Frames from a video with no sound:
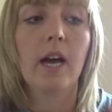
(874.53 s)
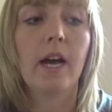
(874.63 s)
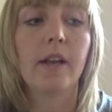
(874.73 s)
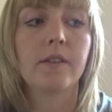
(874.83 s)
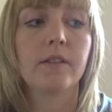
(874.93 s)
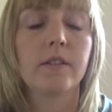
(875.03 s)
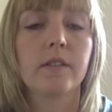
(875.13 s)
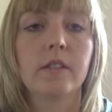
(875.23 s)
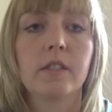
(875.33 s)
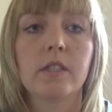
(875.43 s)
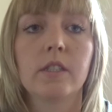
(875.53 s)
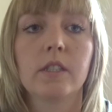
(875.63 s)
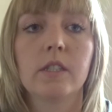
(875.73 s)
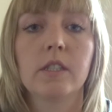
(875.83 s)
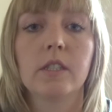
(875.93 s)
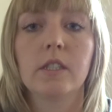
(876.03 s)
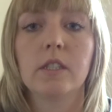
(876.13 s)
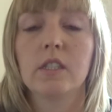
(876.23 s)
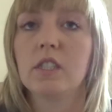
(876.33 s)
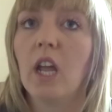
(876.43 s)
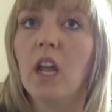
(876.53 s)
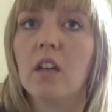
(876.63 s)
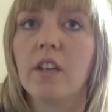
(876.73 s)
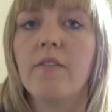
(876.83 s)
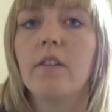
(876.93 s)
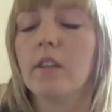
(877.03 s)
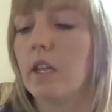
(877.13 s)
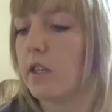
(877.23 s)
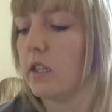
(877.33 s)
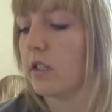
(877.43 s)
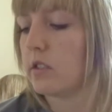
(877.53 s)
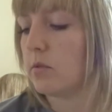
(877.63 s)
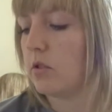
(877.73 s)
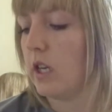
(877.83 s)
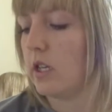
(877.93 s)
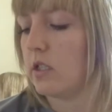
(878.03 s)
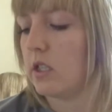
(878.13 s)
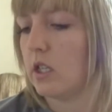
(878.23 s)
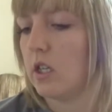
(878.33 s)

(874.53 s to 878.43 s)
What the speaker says: And yeah, and I think that's about it.